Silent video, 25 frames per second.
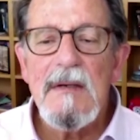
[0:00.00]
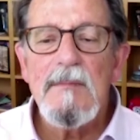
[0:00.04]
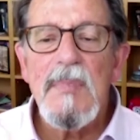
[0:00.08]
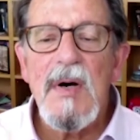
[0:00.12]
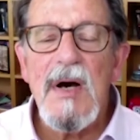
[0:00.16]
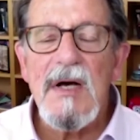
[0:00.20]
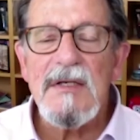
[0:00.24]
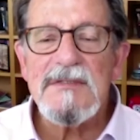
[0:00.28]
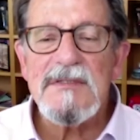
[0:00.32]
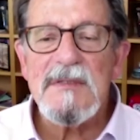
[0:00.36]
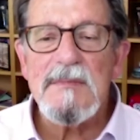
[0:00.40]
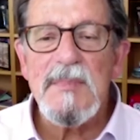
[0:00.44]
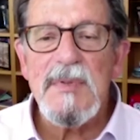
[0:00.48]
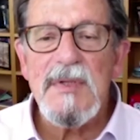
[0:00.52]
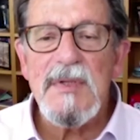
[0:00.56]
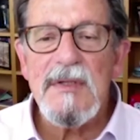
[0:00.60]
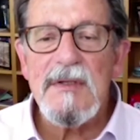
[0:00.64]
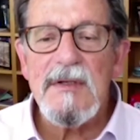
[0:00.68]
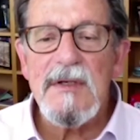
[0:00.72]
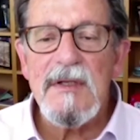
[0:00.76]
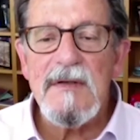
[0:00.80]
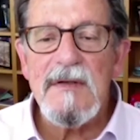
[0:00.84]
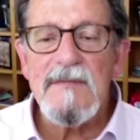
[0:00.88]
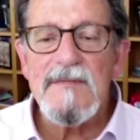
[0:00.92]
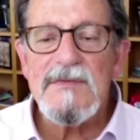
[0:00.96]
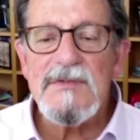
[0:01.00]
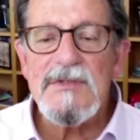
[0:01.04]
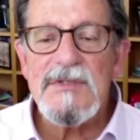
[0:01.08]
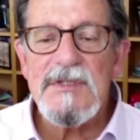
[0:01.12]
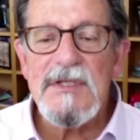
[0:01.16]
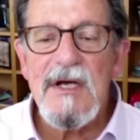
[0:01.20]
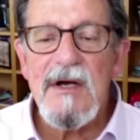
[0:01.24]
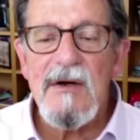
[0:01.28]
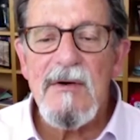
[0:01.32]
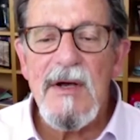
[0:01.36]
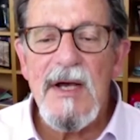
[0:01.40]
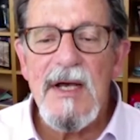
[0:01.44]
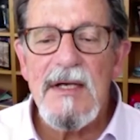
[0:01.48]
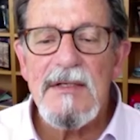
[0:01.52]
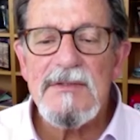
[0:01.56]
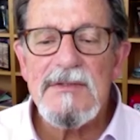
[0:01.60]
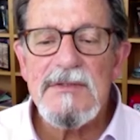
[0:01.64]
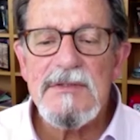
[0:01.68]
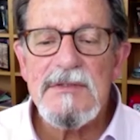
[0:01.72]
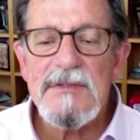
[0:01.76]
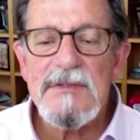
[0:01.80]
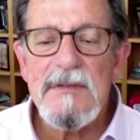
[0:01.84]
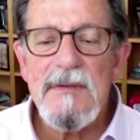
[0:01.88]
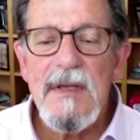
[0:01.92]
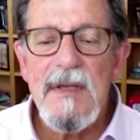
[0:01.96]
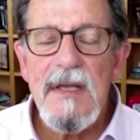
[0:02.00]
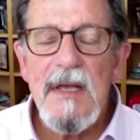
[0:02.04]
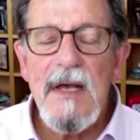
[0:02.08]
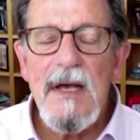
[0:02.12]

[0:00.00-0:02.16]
possibility of CRS,